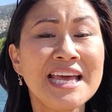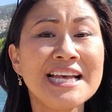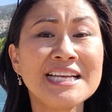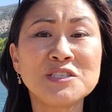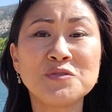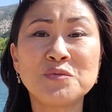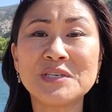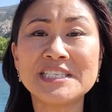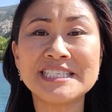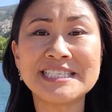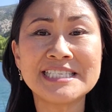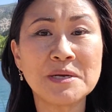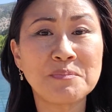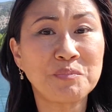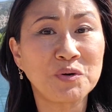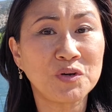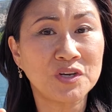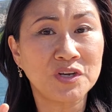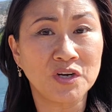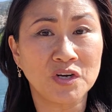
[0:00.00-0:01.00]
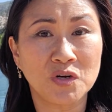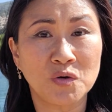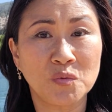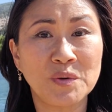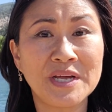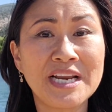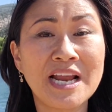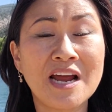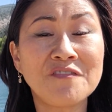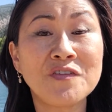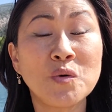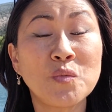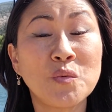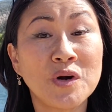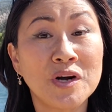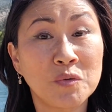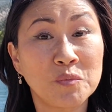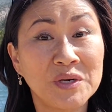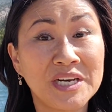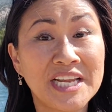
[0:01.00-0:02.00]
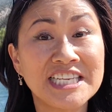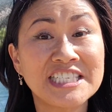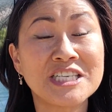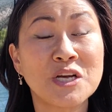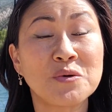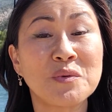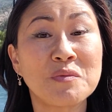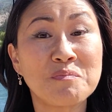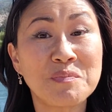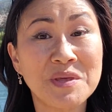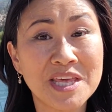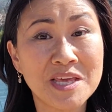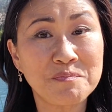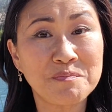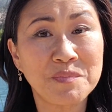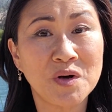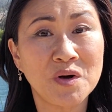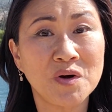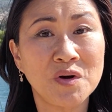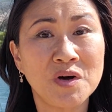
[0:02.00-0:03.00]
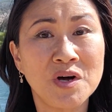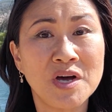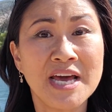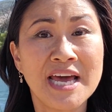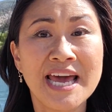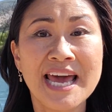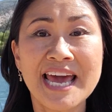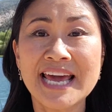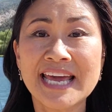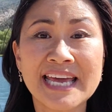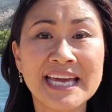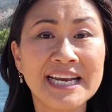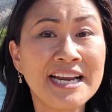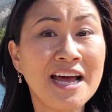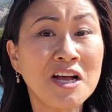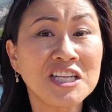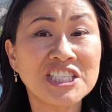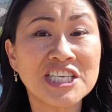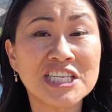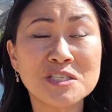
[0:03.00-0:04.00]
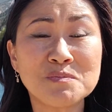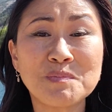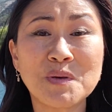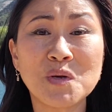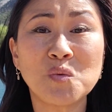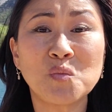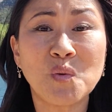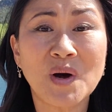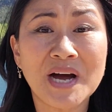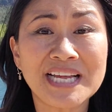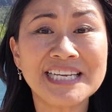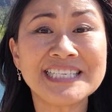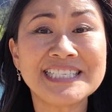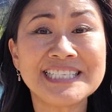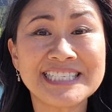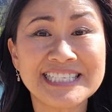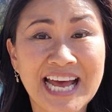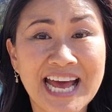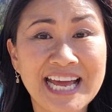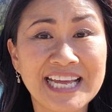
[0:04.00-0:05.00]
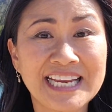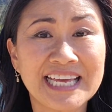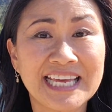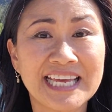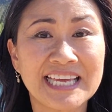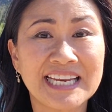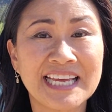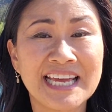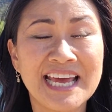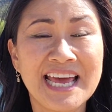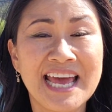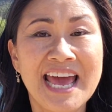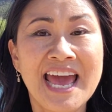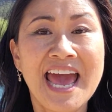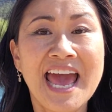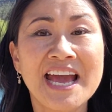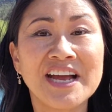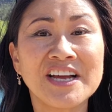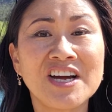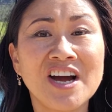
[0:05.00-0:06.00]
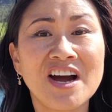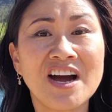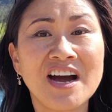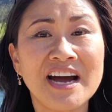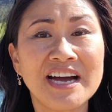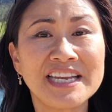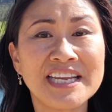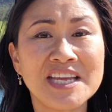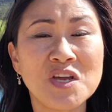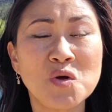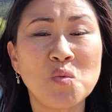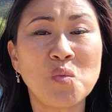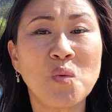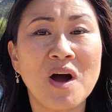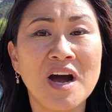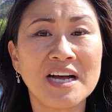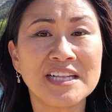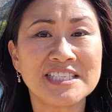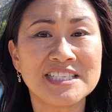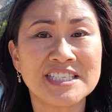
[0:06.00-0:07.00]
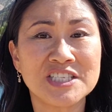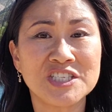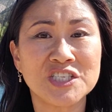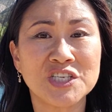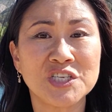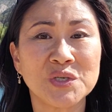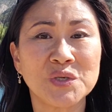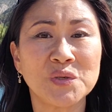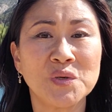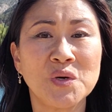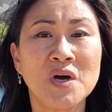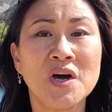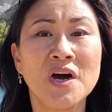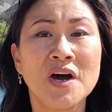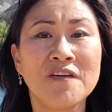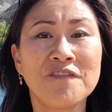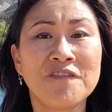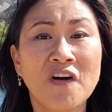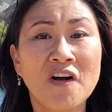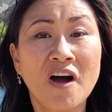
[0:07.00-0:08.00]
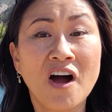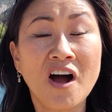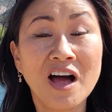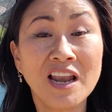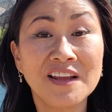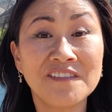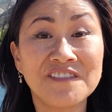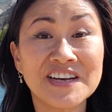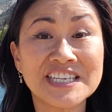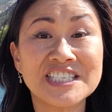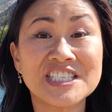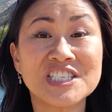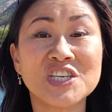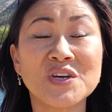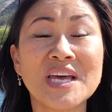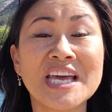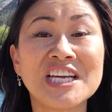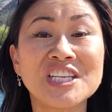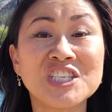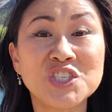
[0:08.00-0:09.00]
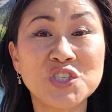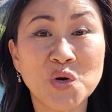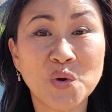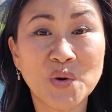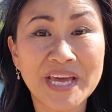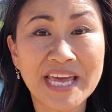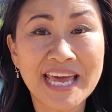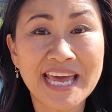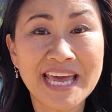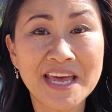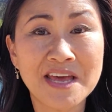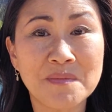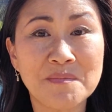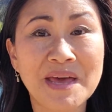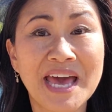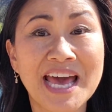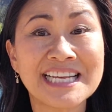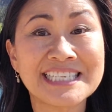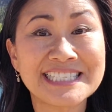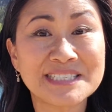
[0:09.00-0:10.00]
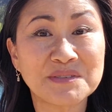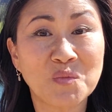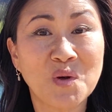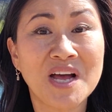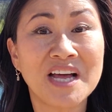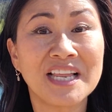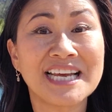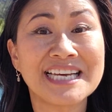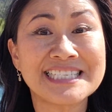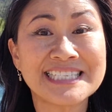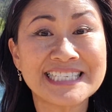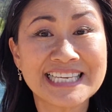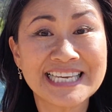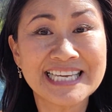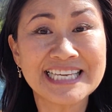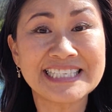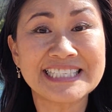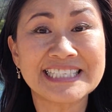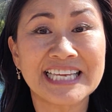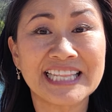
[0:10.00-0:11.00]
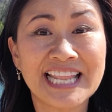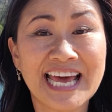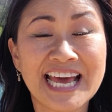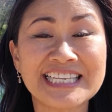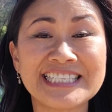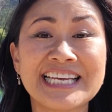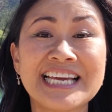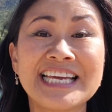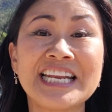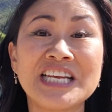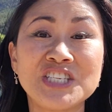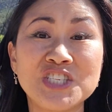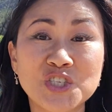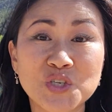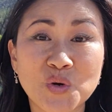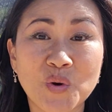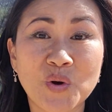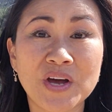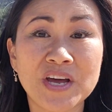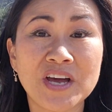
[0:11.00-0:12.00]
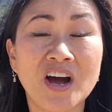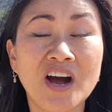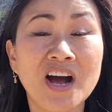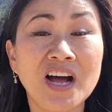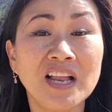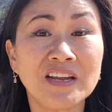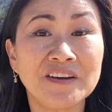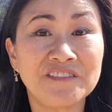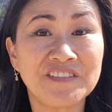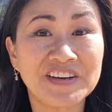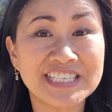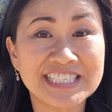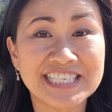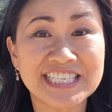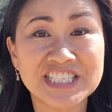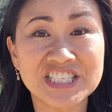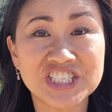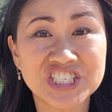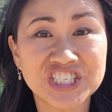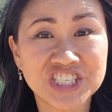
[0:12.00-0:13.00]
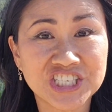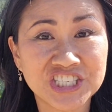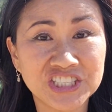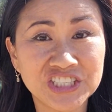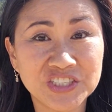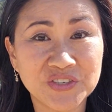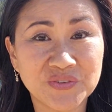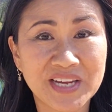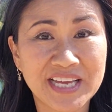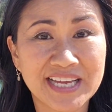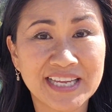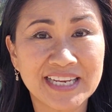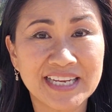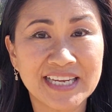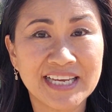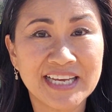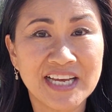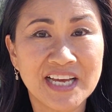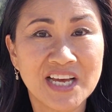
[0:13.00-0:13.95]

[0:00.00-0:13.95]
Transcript: is reciprocal. Whenever we're in relationship with people, it cannot just be one-sided. And God, He wants to for all of us to enjoy him as well as he delights and enjoy all of us, his children.